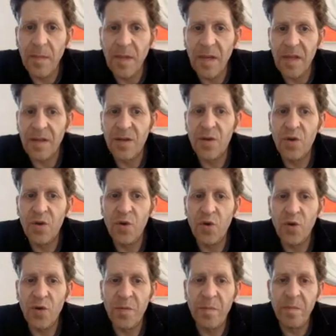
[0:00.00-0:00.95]
let's
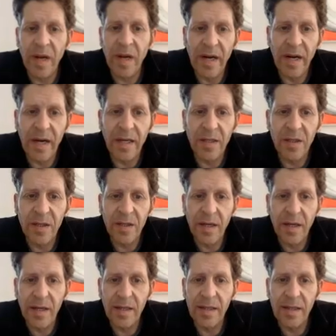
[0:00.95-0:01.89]
choose Panache
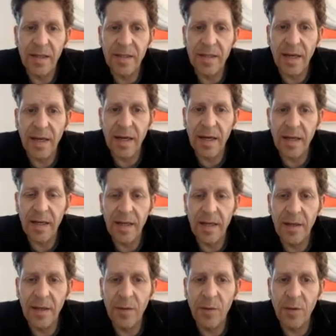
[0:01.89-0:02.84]

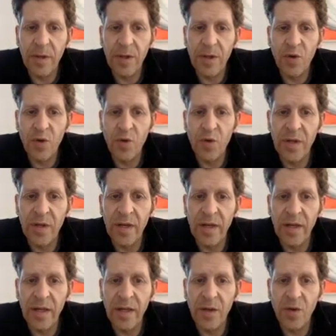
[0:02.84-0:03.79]
Desire. You can choose
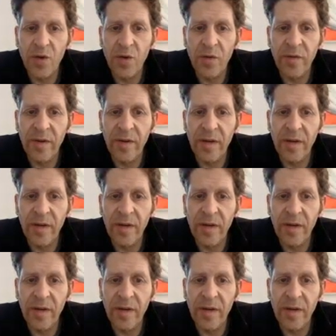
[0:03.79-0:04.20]
any YouTube